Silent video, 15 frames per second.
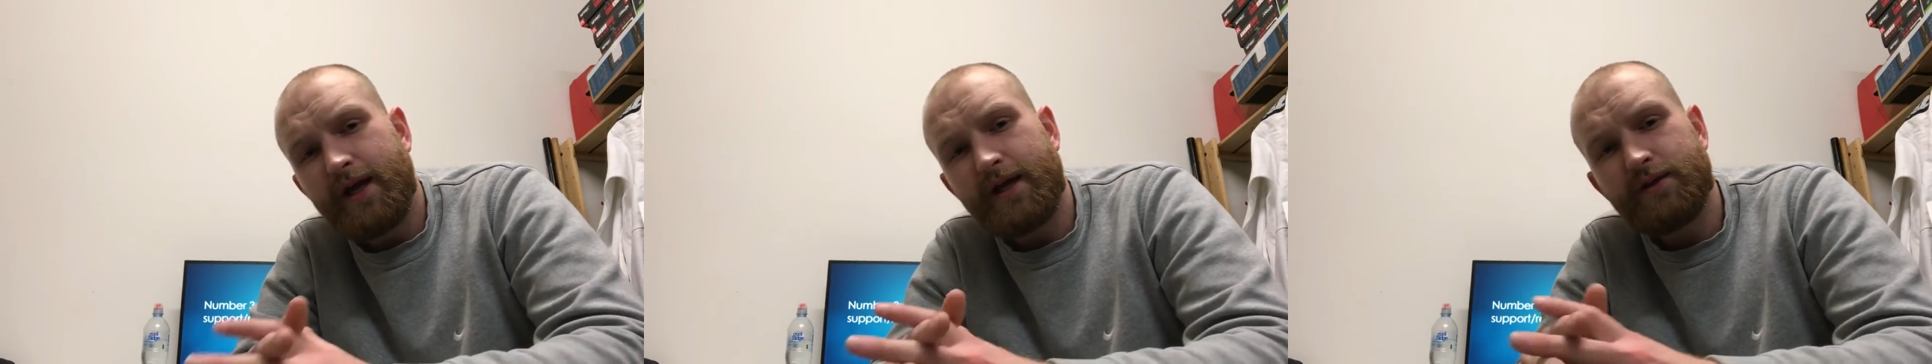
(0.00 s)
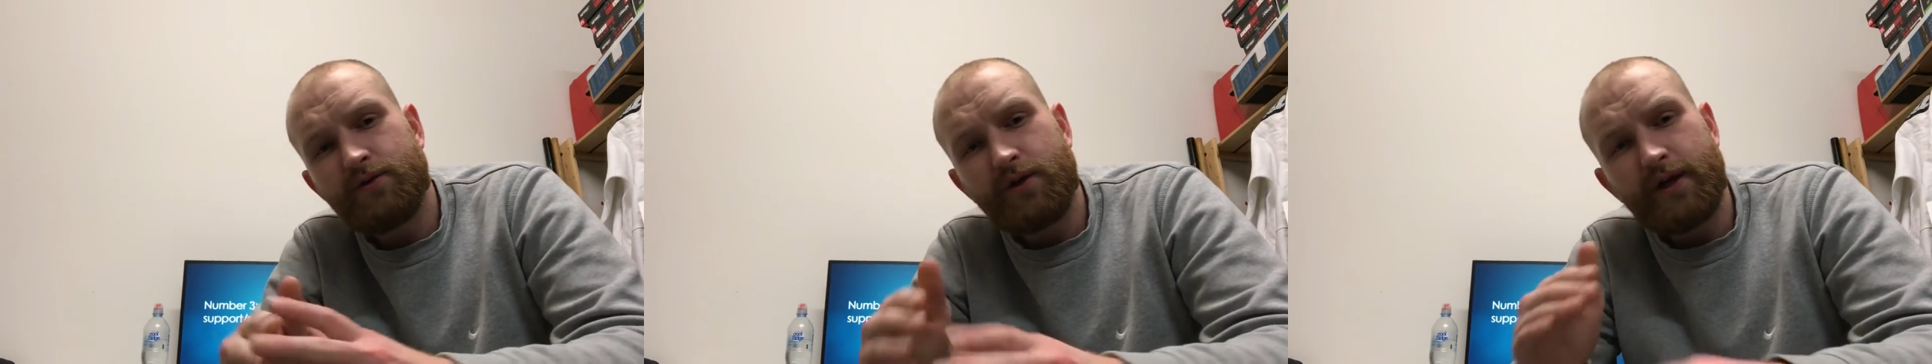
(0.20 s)

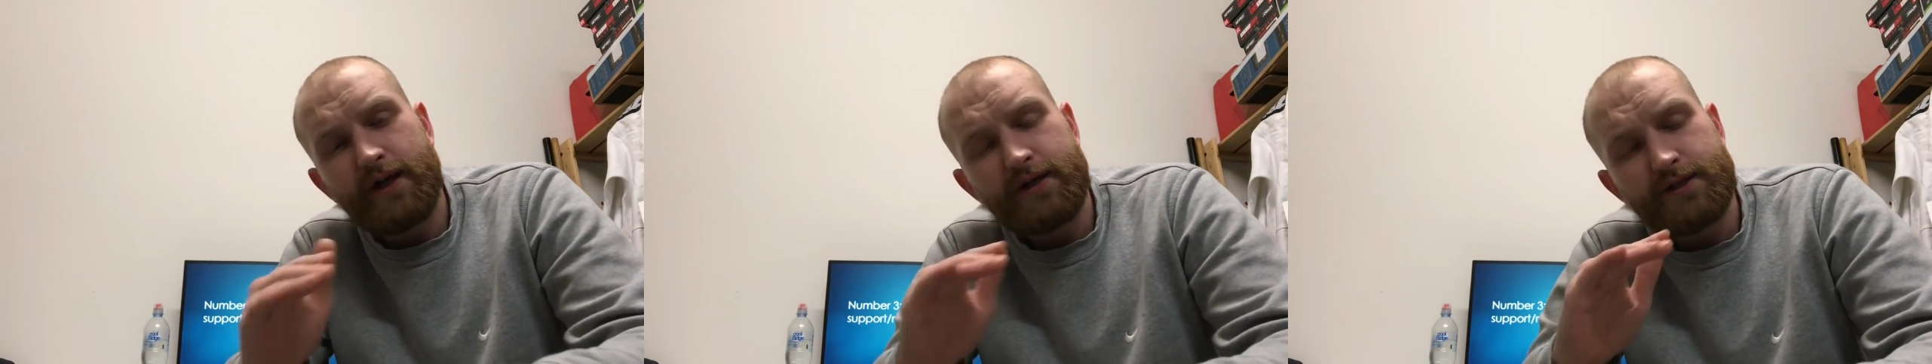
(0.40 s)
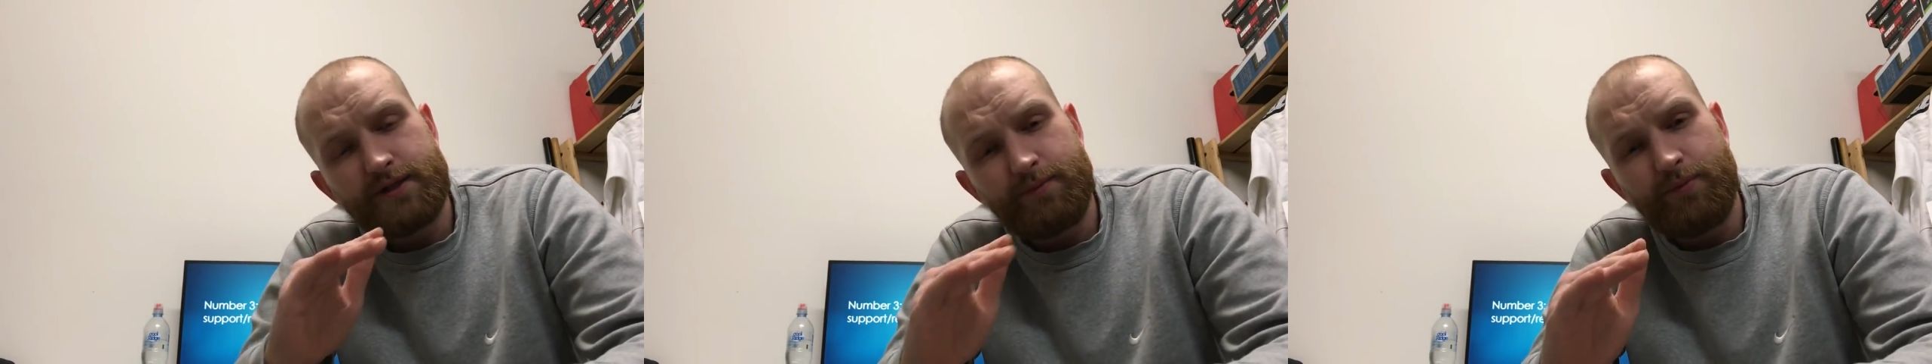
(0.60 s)
and look at
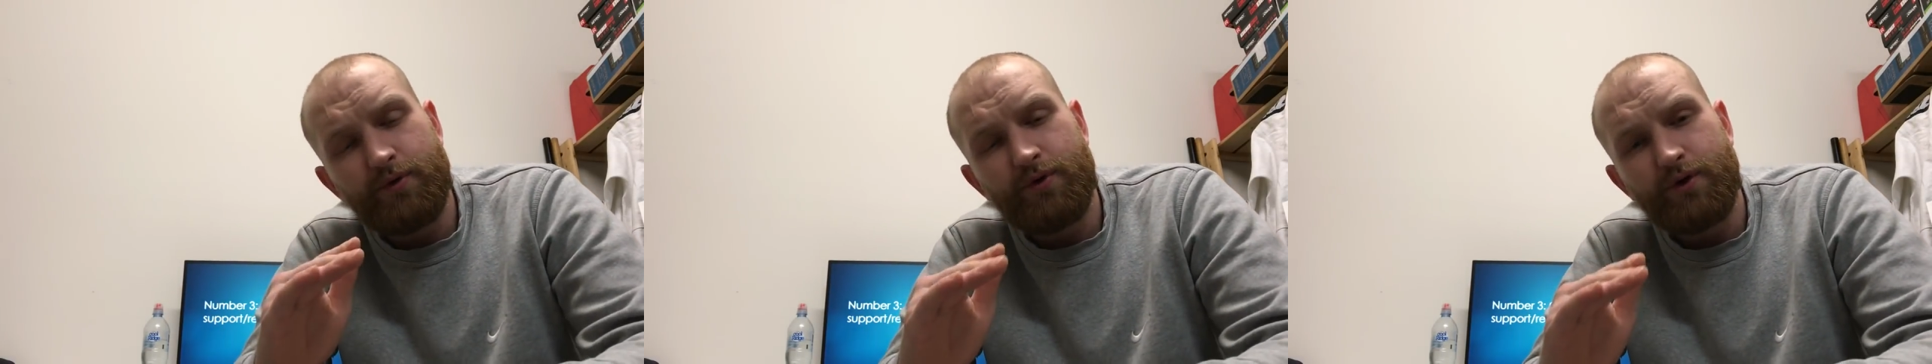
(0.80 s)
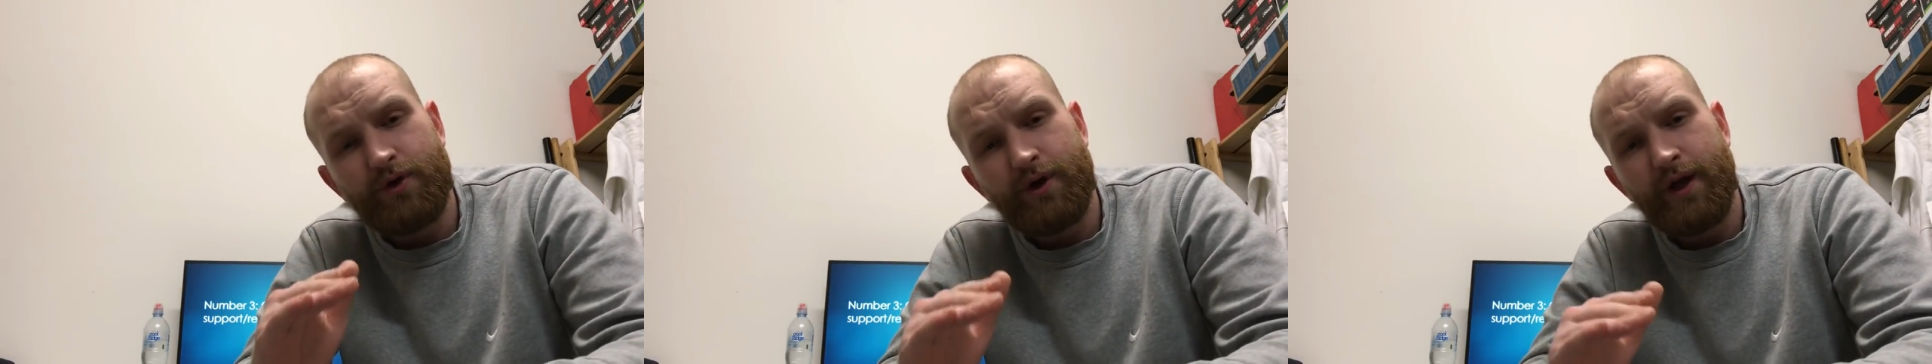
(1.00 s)
our
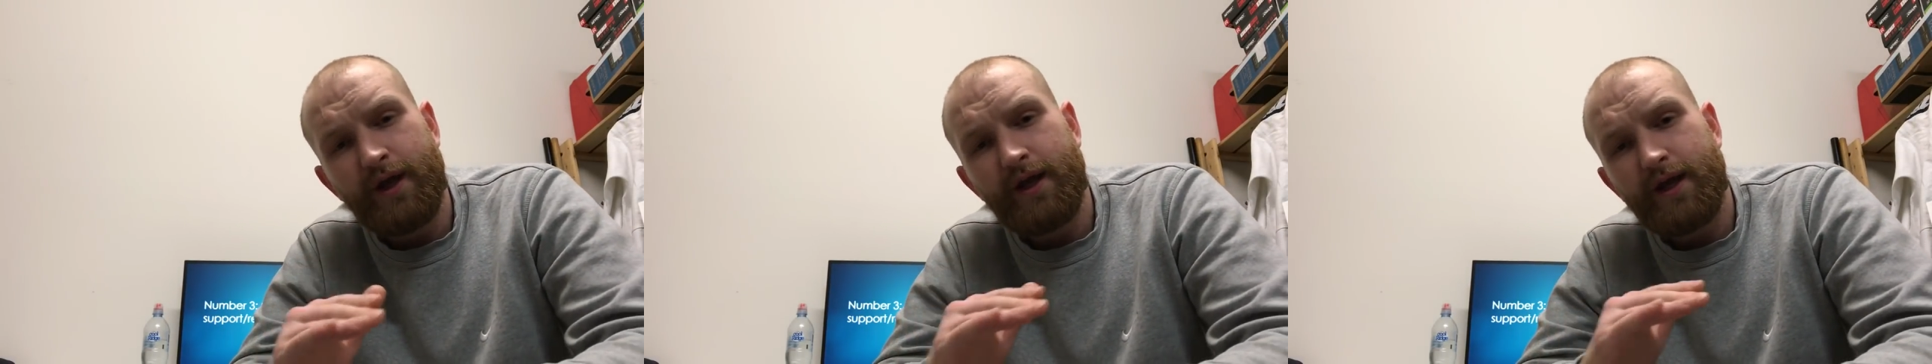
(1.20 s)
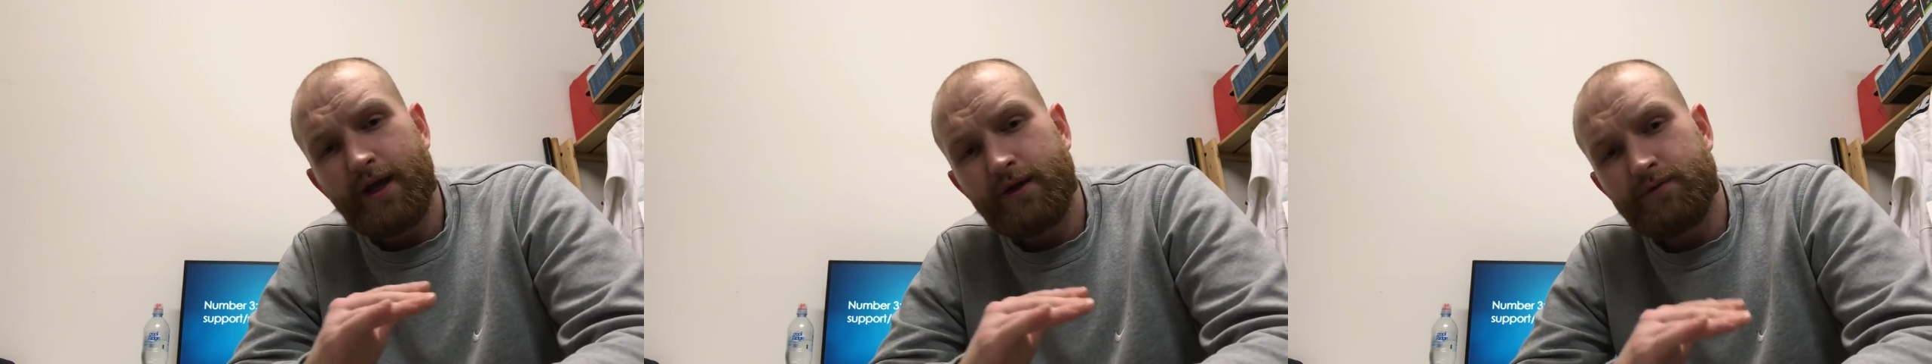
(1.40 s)
support
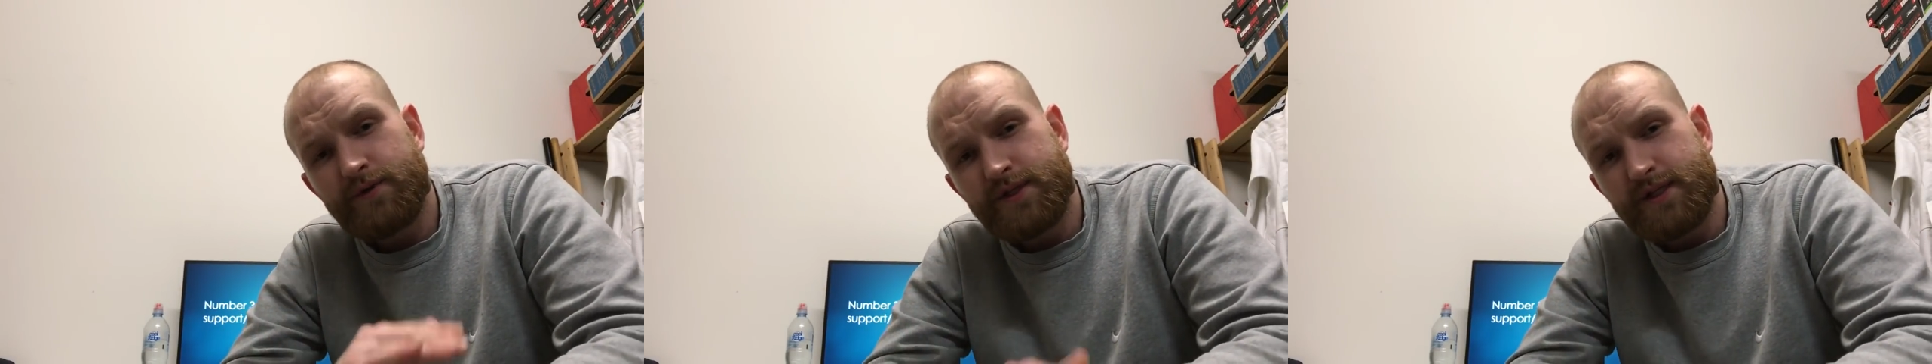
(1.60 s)
and